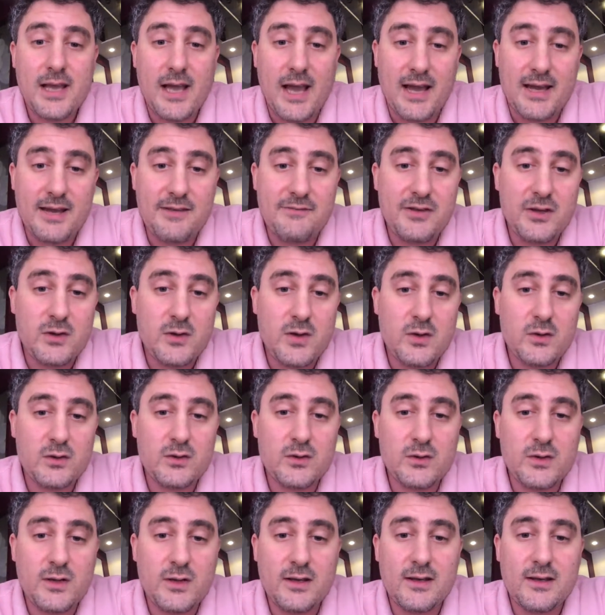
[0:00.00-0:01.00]
And if you go
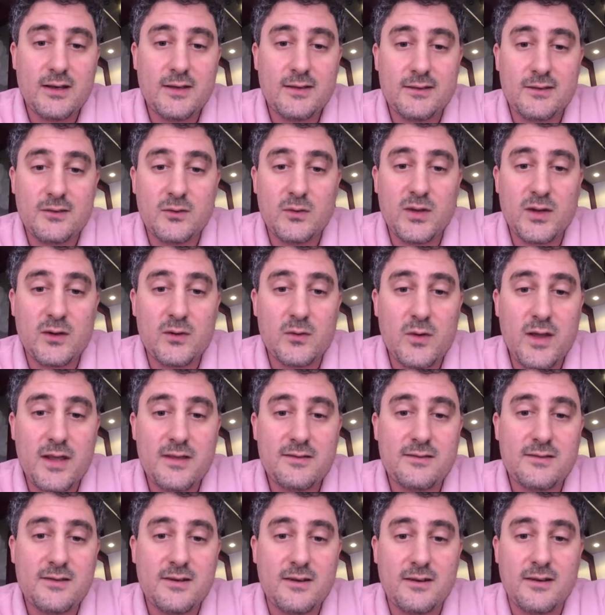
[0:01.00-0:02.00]
to the
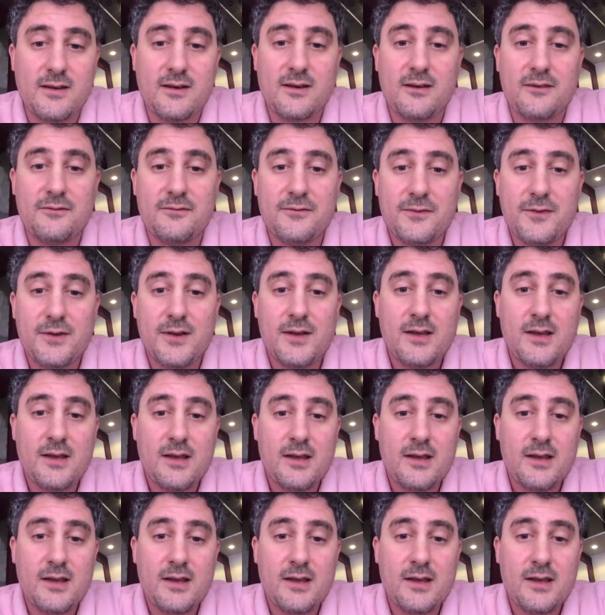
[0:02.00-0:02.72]
question of